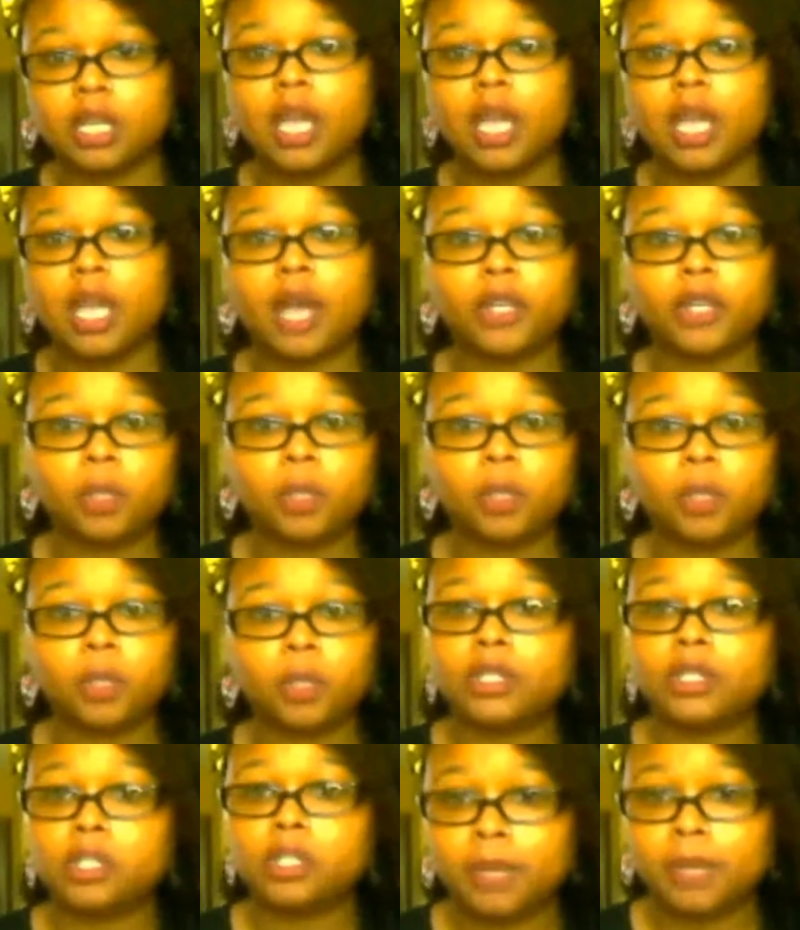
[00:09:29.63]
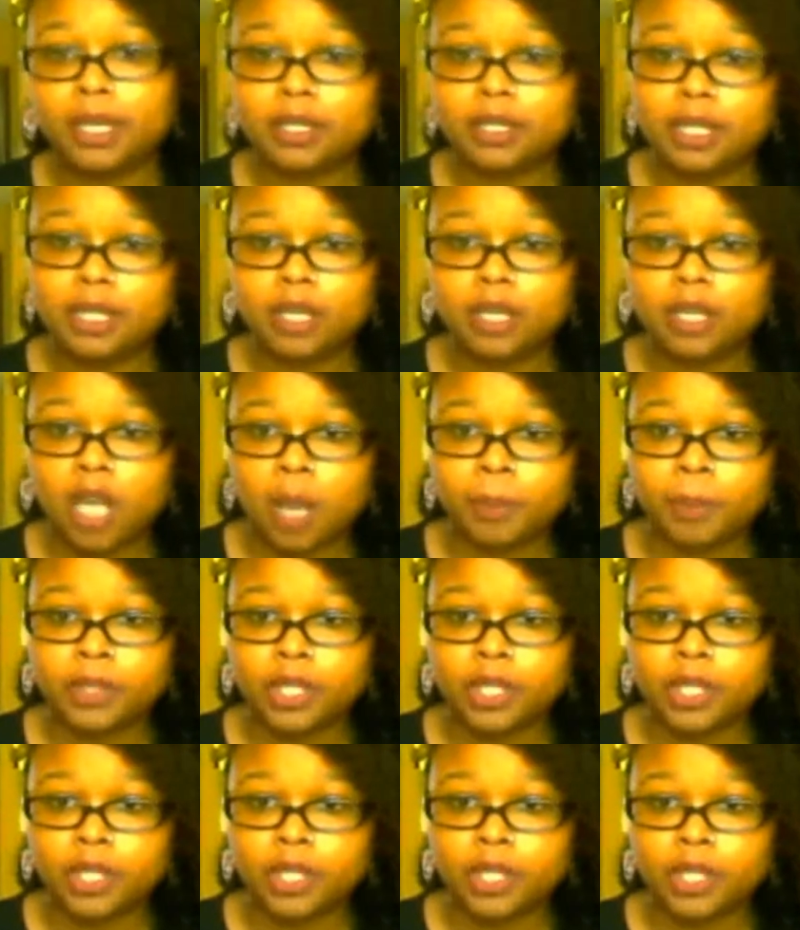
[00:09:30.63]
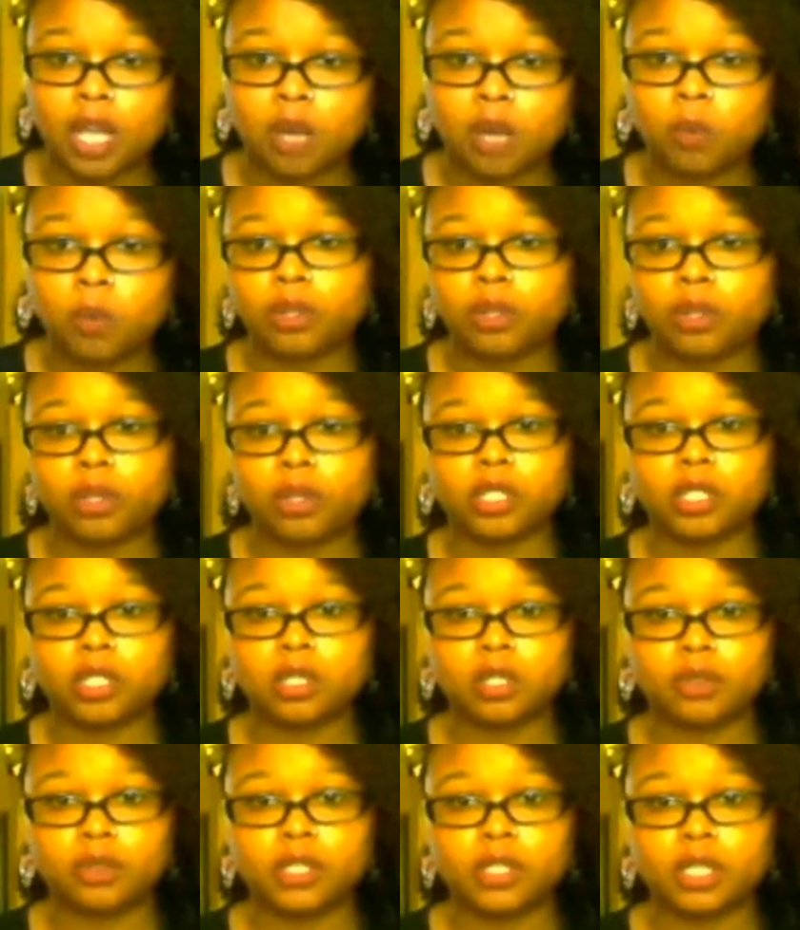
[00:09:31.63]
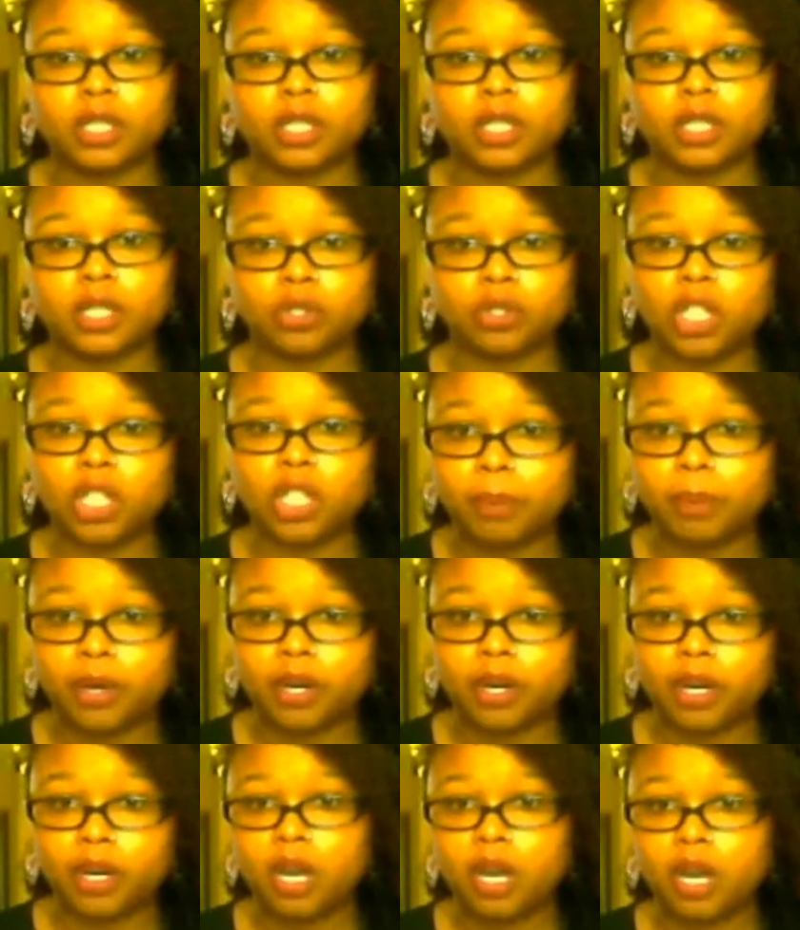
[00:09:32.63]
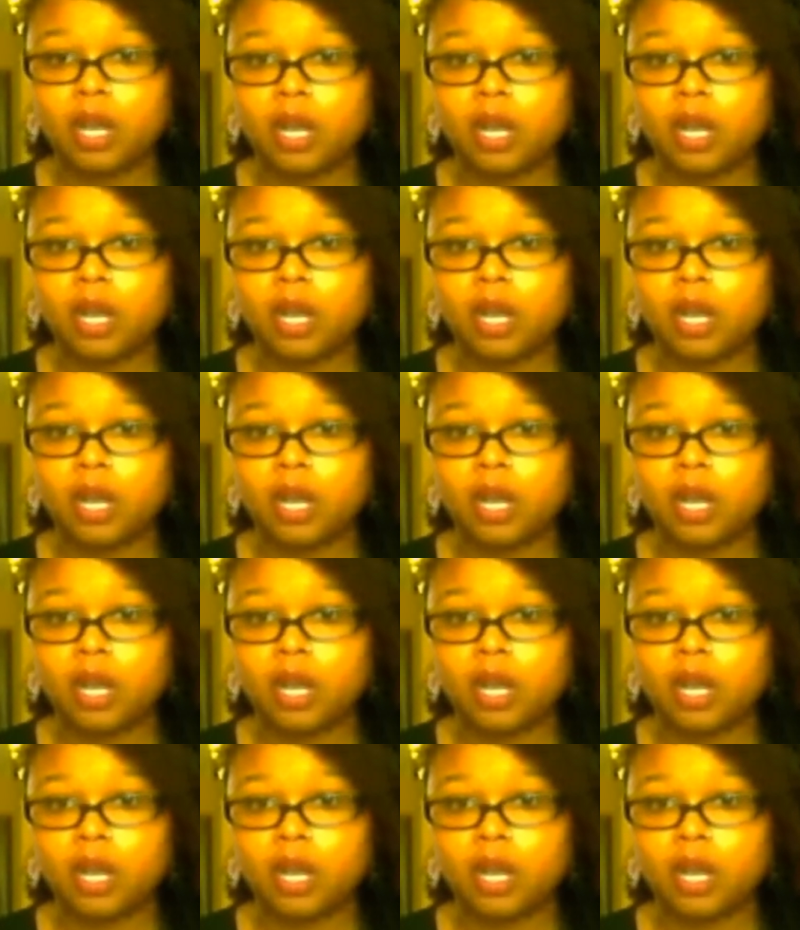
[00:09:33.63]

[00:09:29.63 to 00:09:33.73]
how you plan to beat said competition out, whether your services are cheaper